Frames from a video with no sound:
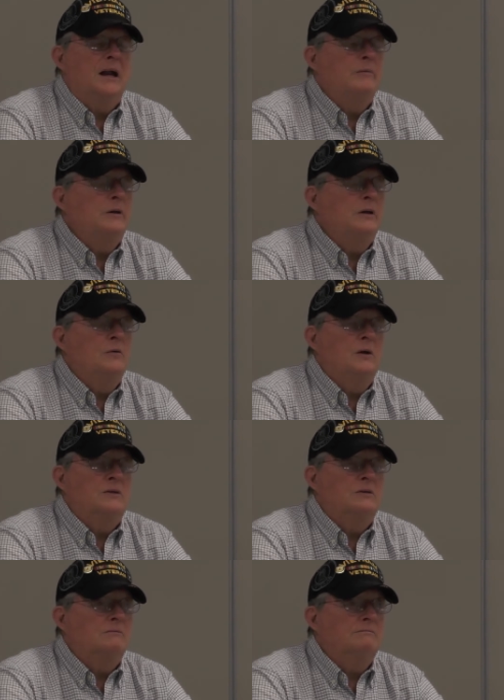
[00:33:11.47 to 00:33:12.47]
And I mean, it
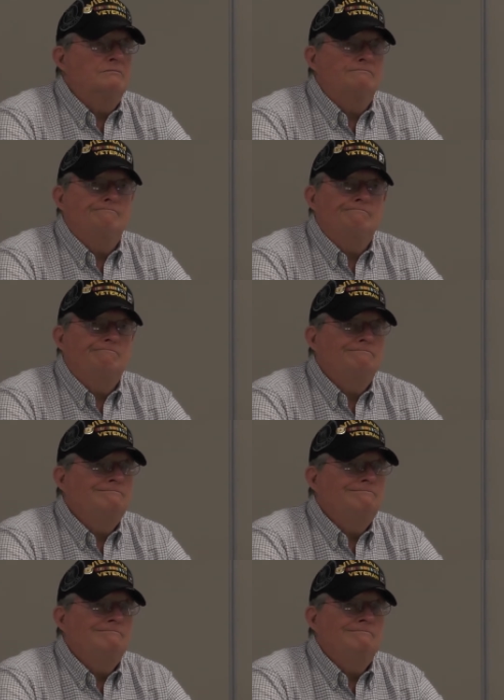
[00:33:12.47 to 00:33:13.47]
wasn't
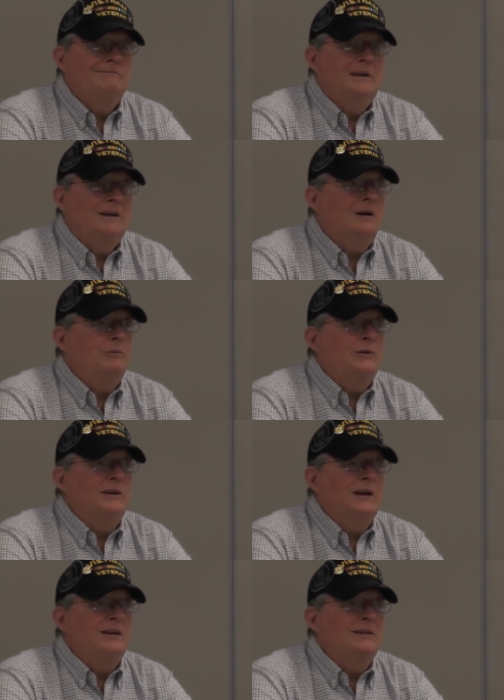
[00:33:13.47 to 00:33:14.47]
a couple of
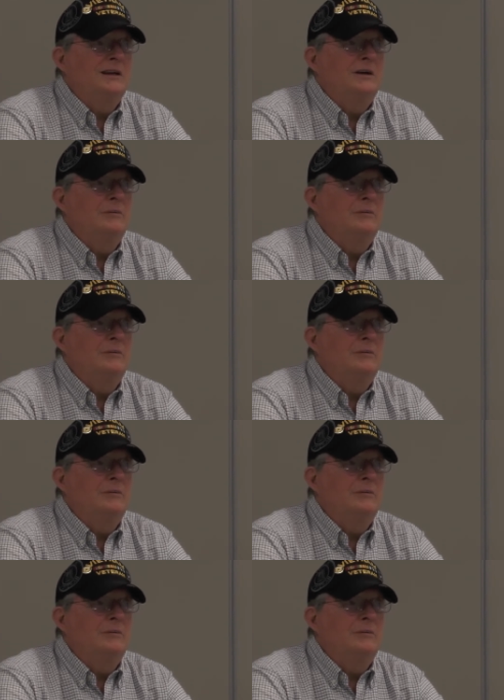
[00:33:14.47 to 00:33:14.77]
days. He had a